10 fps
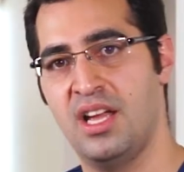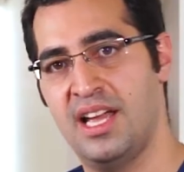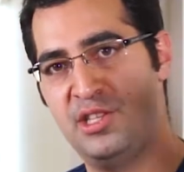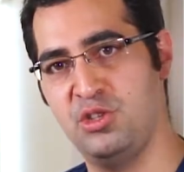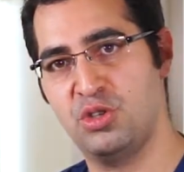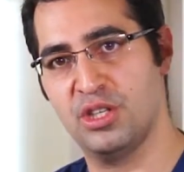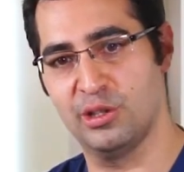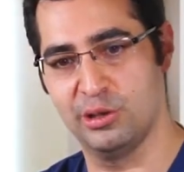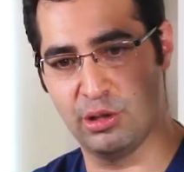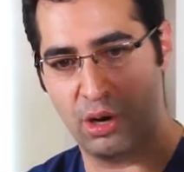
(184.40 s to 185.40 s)
and you can
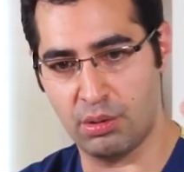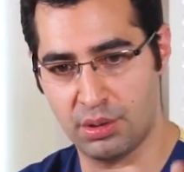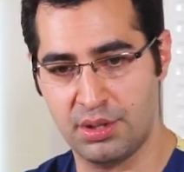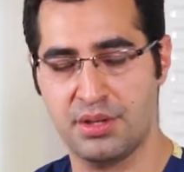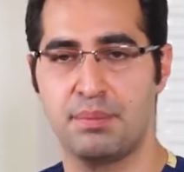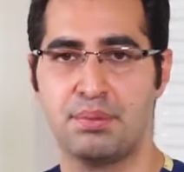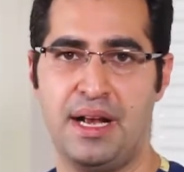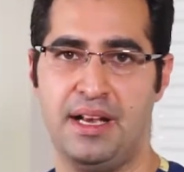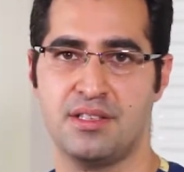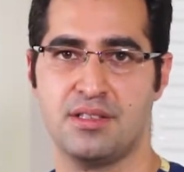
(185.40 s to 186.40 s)
lower the
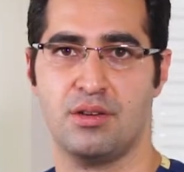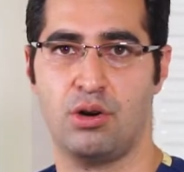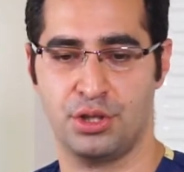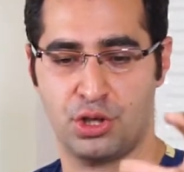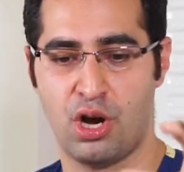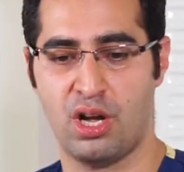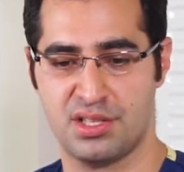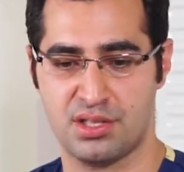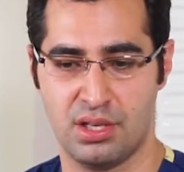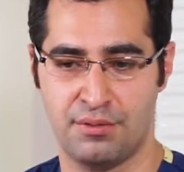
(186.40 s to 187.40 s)
price or the
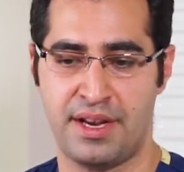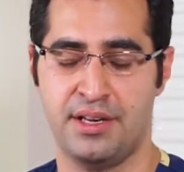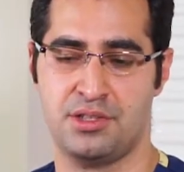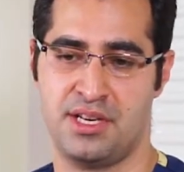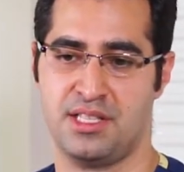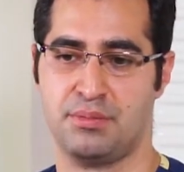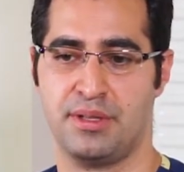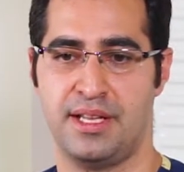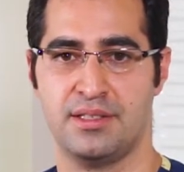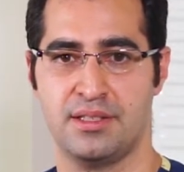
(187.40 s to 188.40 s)
cost of a hair
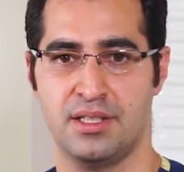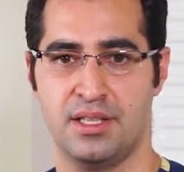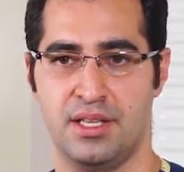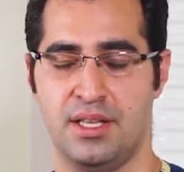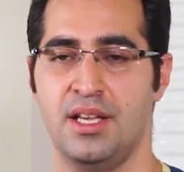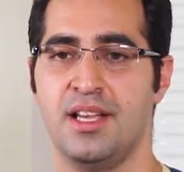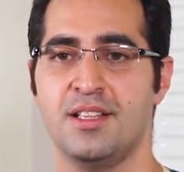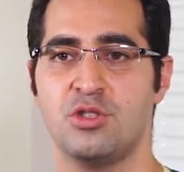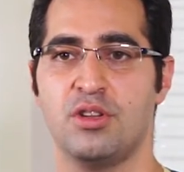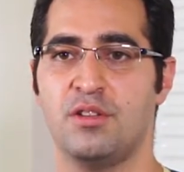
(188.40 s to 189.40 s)
transplant.
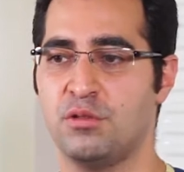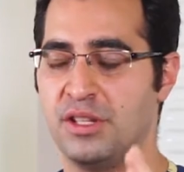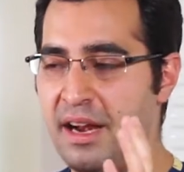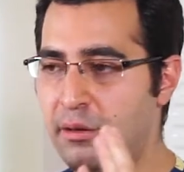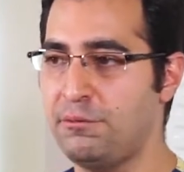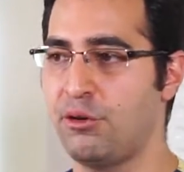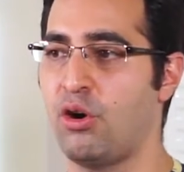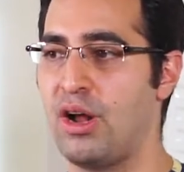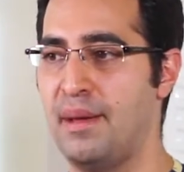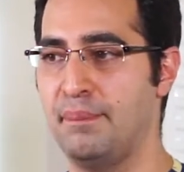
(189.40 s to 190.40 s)
So
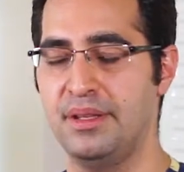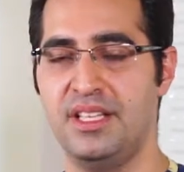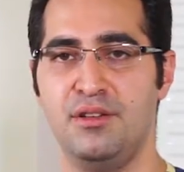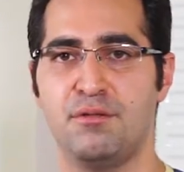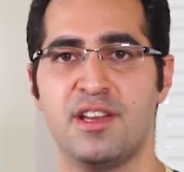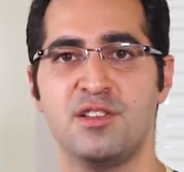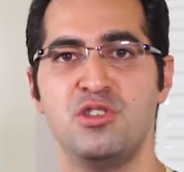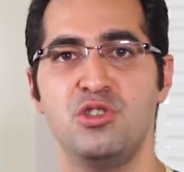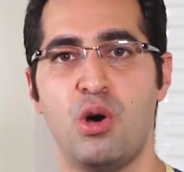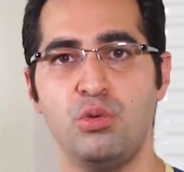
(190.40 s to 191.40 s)
therefore, I believe there's
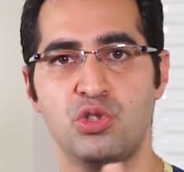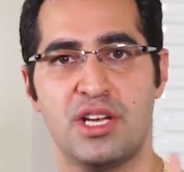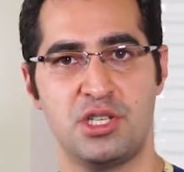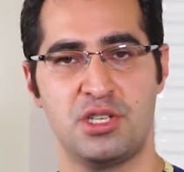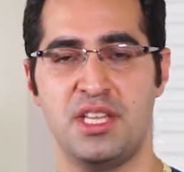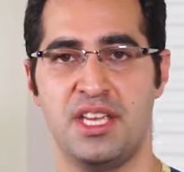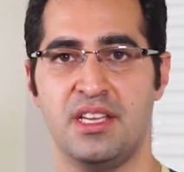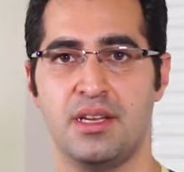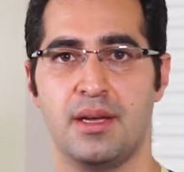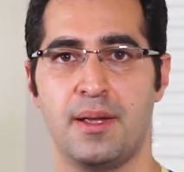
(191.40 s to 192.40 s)
no such
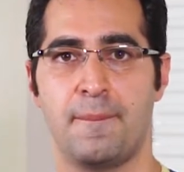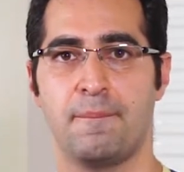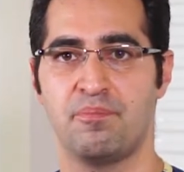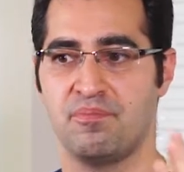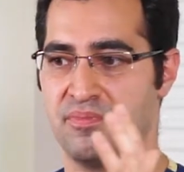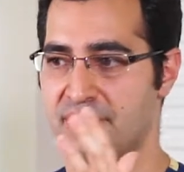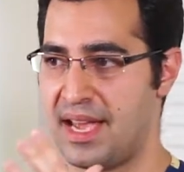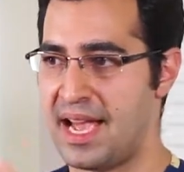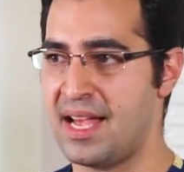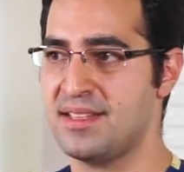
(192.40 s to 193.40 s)
thing
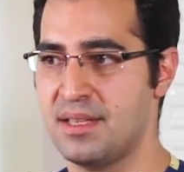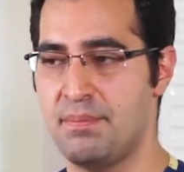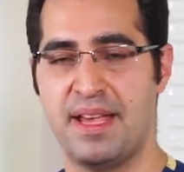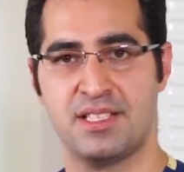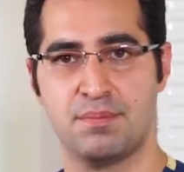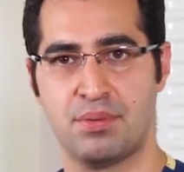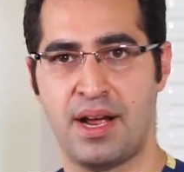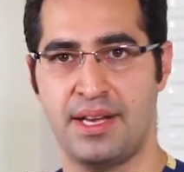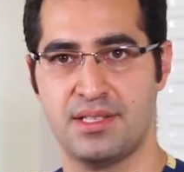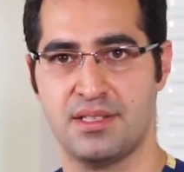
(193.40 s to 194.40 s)
as the best
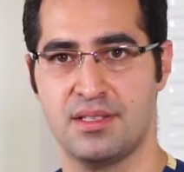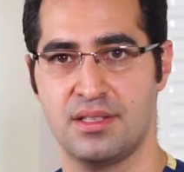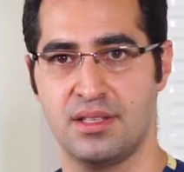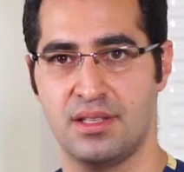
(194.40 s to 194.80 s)
price.